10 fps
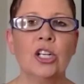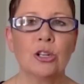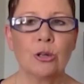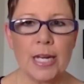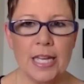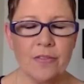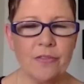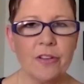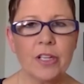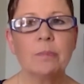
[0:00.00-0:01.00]

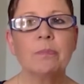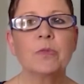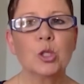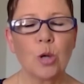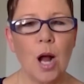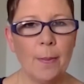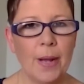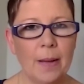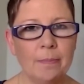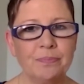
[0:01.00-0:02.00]
grief,
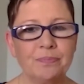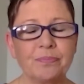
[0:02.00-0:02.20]
trauma,